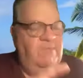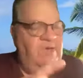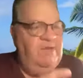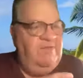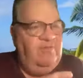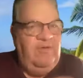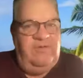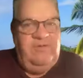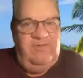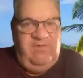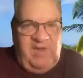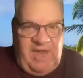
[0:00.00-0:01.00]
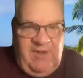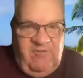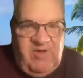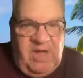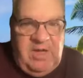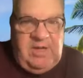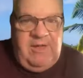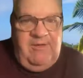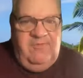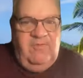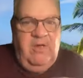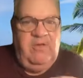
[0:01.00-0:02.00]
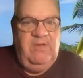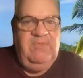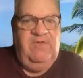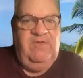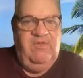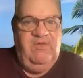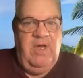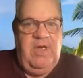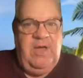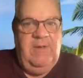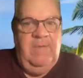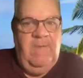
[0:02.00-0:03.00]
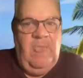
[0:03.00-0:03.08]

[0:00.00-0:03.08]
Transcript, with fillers: but he's not the saviour. He's not the Messiah.